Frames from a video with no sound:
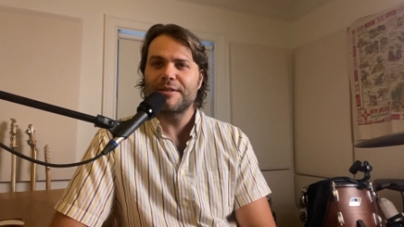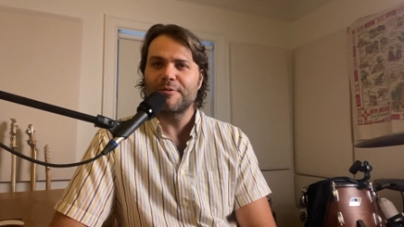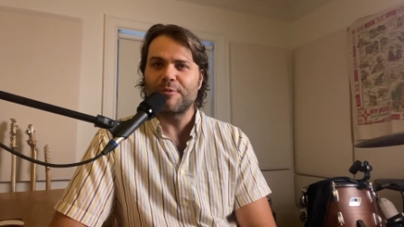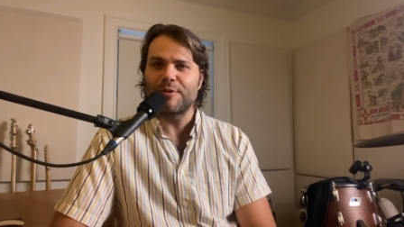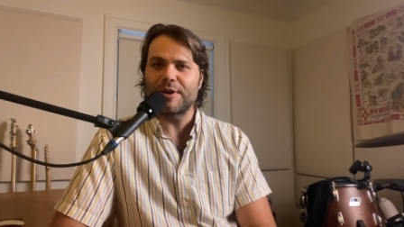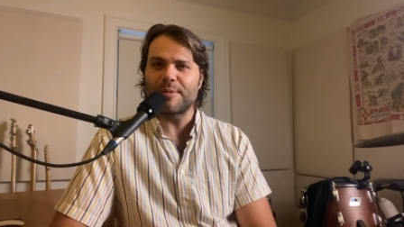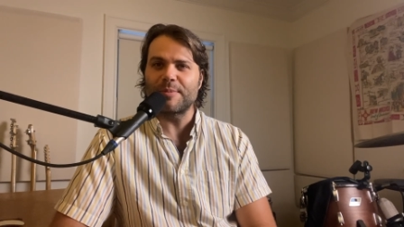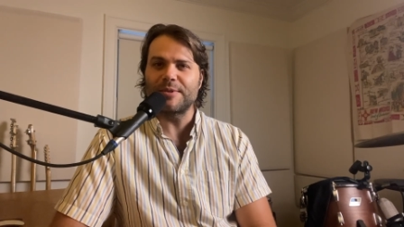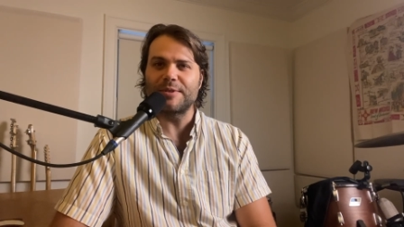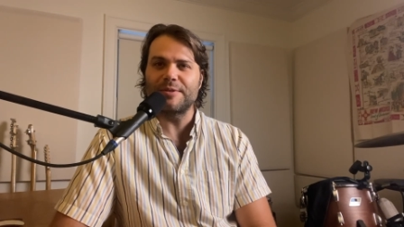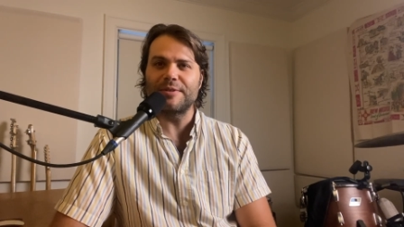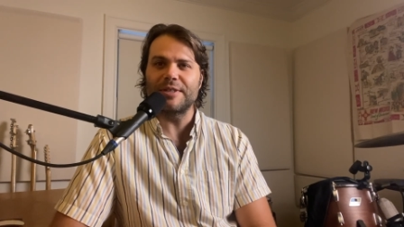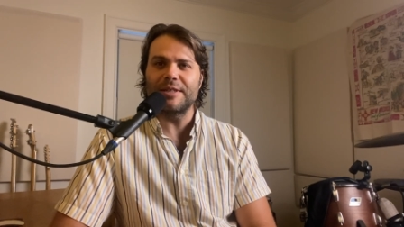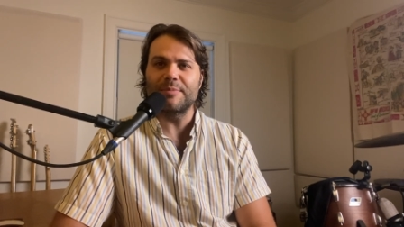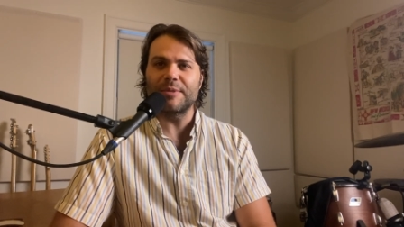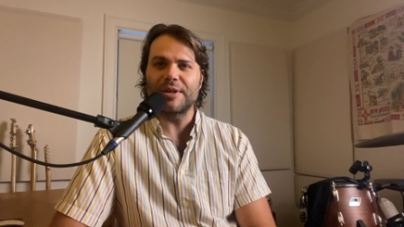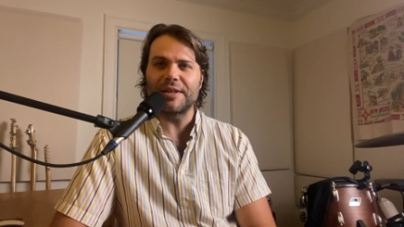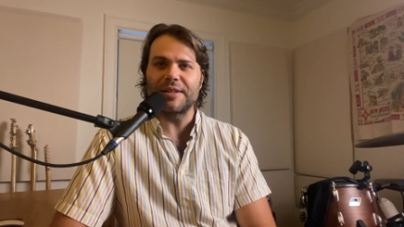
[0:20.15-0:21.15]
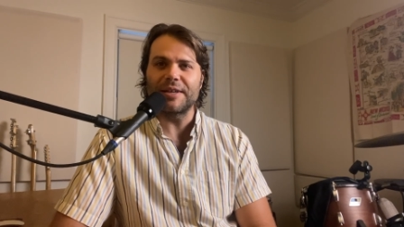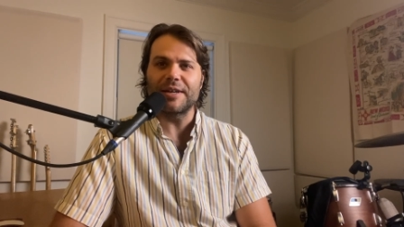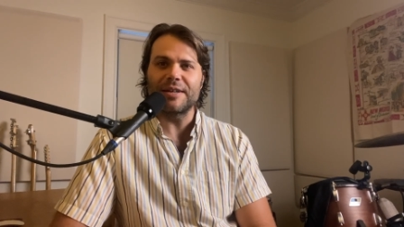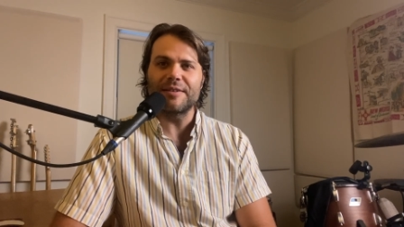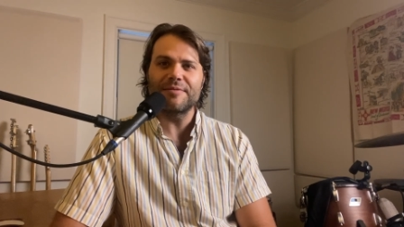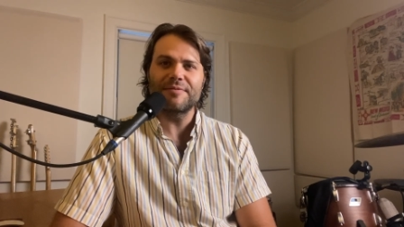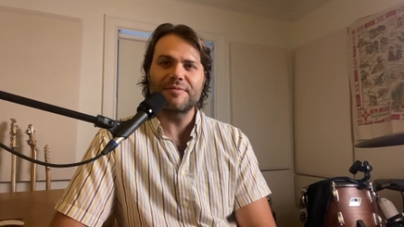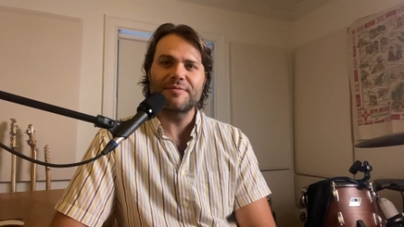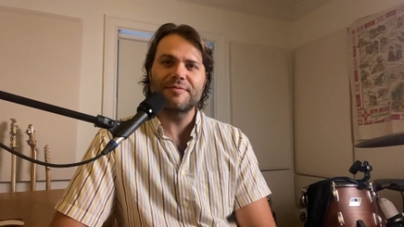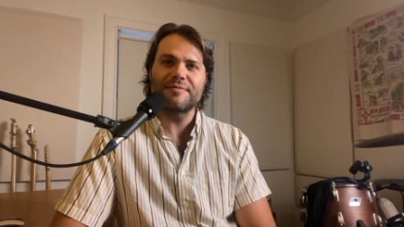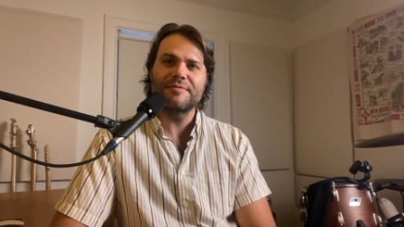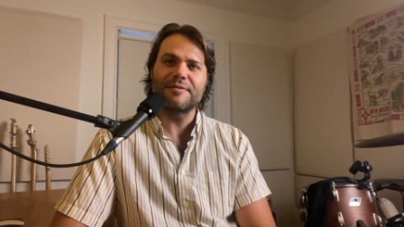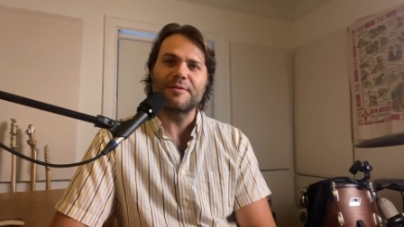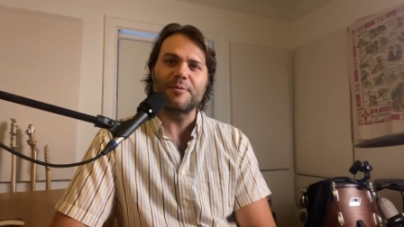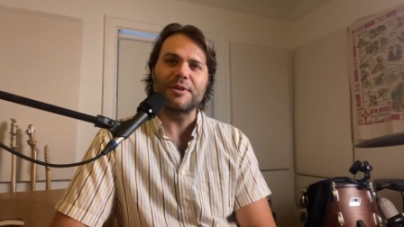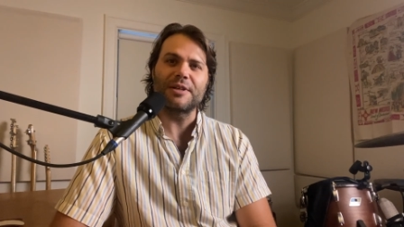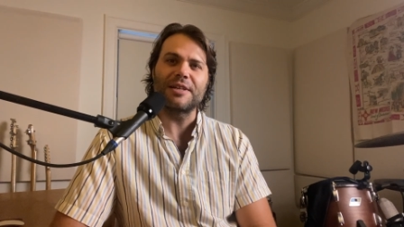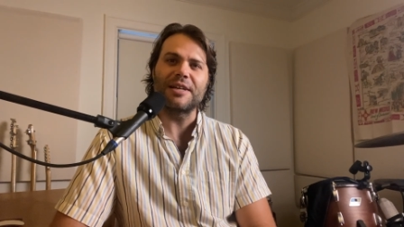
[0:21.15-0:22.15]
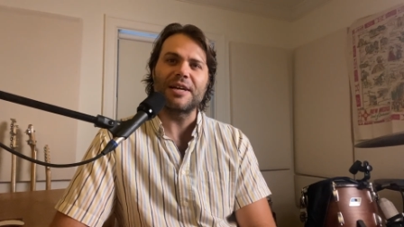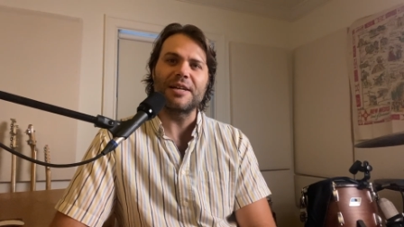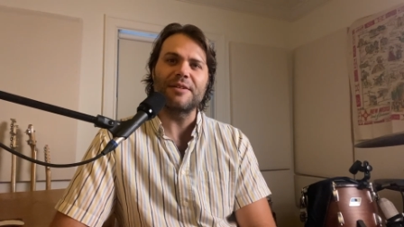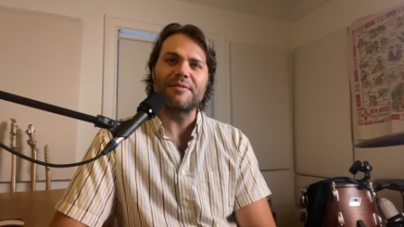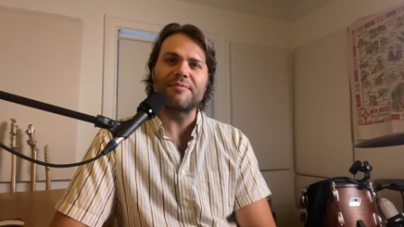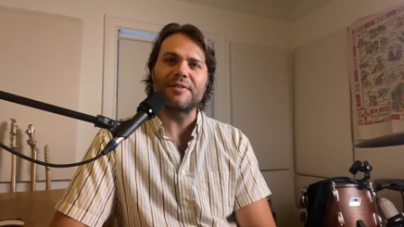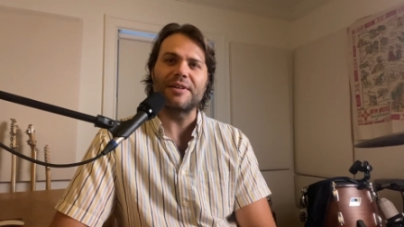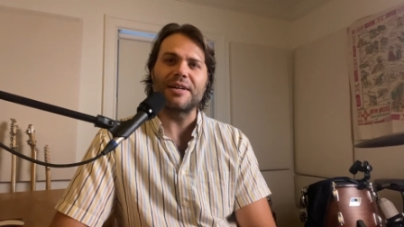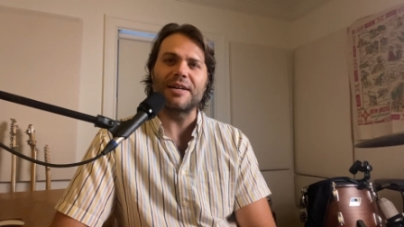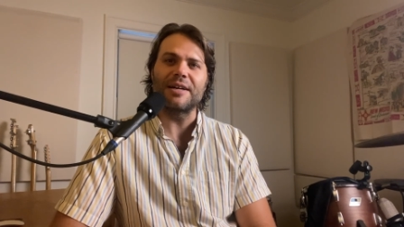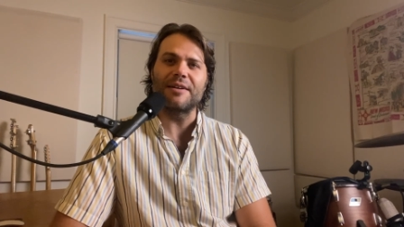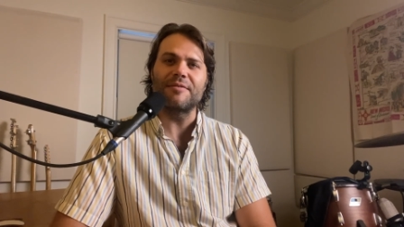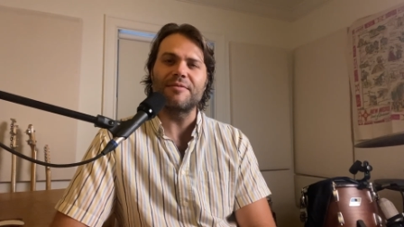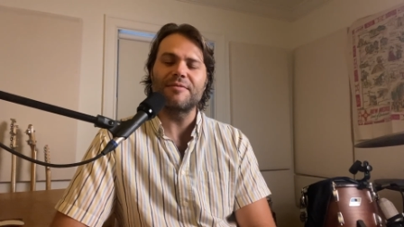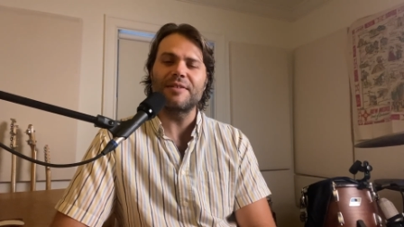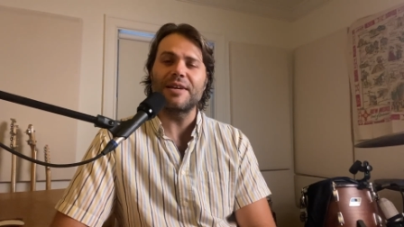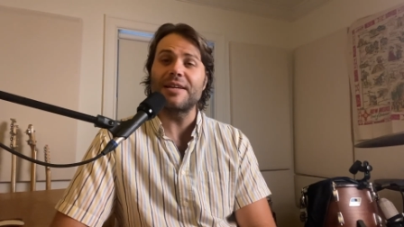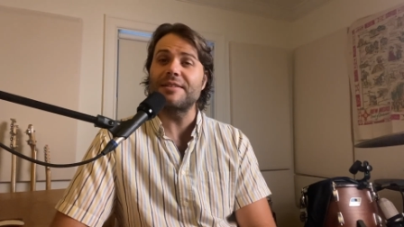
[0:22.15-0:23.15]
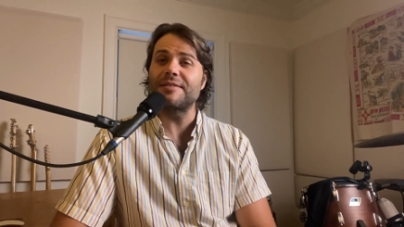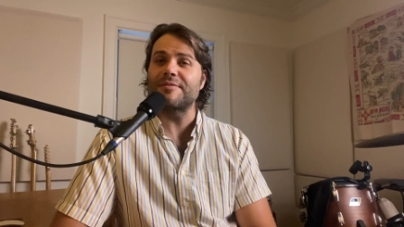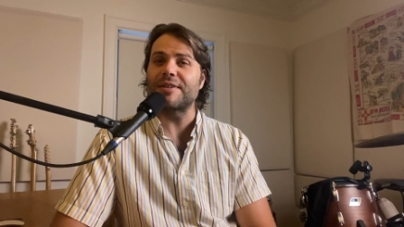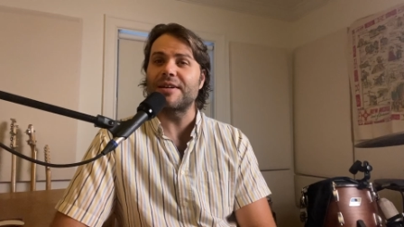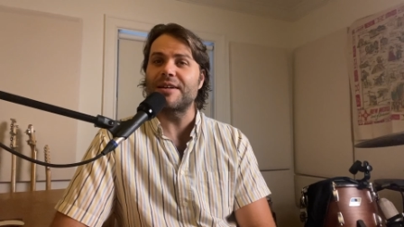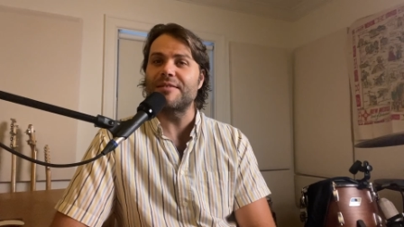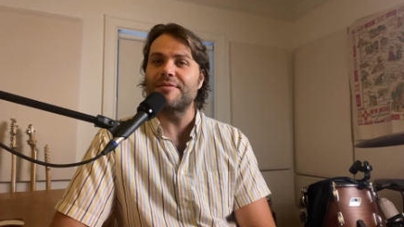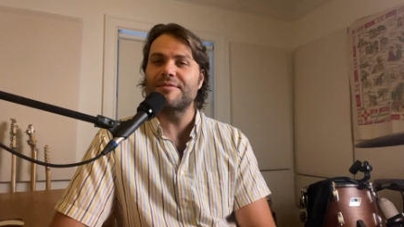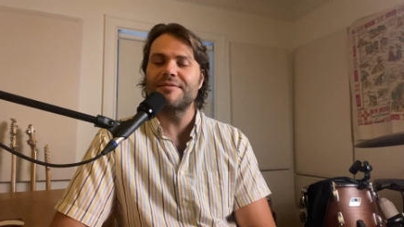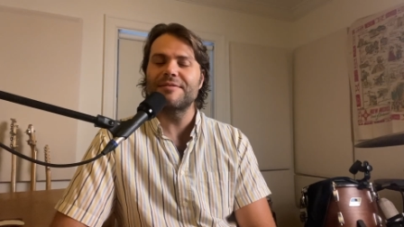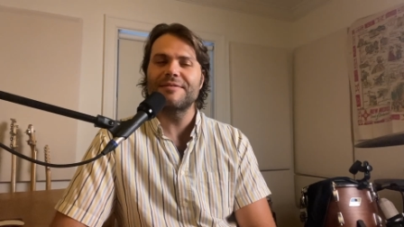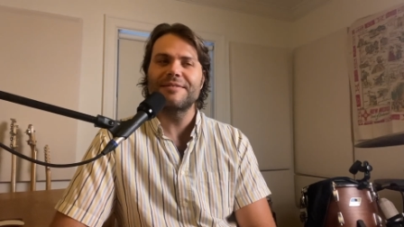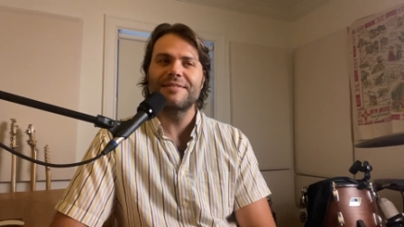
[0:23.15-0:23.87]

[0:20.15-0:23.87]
what I'm doing in my life, working 9 to 5, 8 to 5.